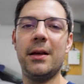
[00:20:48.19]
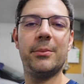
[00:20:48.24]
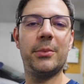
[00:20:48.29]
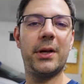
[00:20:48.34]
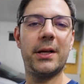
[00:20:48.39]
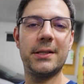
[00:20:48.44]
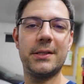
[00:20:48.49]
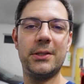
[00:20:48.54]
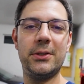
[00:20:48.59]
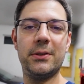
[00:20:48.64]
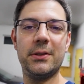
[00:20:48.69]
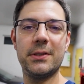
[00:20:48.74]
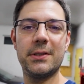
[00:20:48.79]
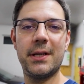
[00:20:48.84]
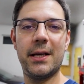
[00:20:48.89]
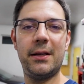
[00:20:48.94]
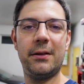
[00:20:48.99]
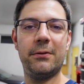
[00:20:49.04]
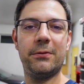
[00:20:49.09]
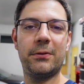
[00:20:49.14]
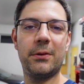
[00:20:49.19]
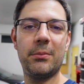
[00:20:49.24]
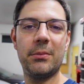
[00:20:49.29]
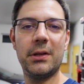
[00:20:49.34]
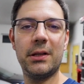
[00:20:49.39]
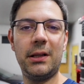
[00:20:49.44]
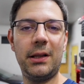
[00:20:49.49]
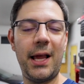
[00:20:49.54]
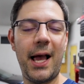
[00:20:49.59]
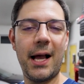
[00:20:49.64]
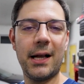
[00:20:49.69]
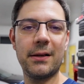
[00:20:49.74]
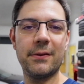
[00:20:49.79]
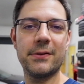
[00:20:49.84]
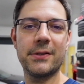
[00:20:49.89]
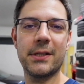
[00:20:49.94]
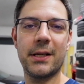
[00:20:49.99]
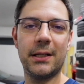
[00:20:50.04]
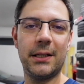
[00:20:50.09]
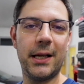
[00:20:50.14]
But as you can tell from the lack
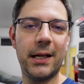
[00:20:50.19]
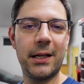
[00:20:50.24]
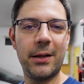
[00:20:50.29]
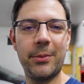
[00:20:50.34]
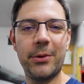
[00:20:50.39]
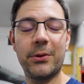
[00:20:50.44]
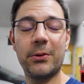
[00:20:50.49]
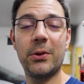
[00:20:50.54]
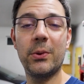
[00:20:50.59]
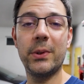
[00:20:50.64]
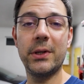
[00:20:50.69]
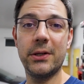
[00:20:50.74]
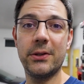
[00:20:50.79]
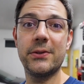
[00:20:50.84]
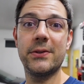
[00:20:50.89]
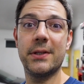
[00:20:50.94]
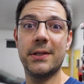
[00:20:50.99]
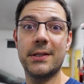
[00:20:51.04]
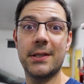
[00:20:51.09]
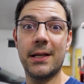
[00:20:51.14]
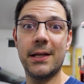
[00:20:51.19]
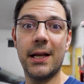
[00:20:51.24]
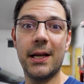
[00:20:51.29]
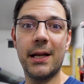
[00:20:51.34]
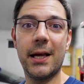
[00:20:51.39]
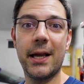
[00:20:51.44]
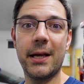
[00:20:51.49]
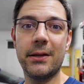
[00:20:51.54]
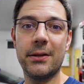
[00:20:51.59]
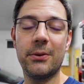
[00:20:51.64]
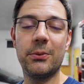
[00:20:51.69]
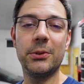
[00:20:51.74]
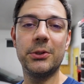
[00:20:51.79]
of sunlight coming through the windows, it's Sunday night,